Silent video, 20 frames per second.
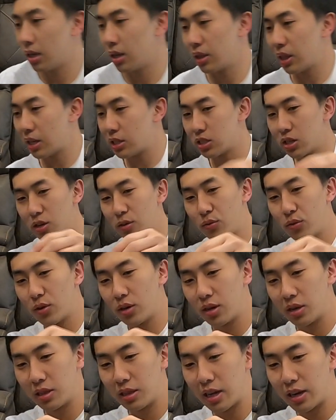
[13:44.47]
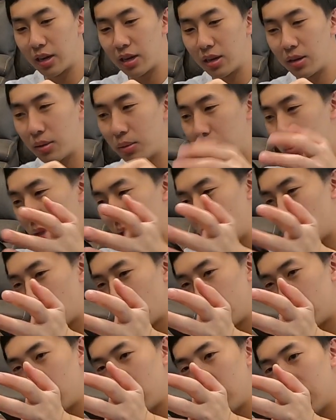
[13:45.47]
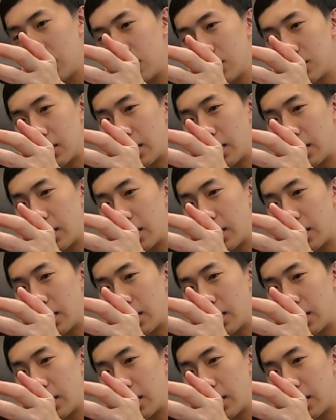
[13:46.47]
thanks to her for letting me review this,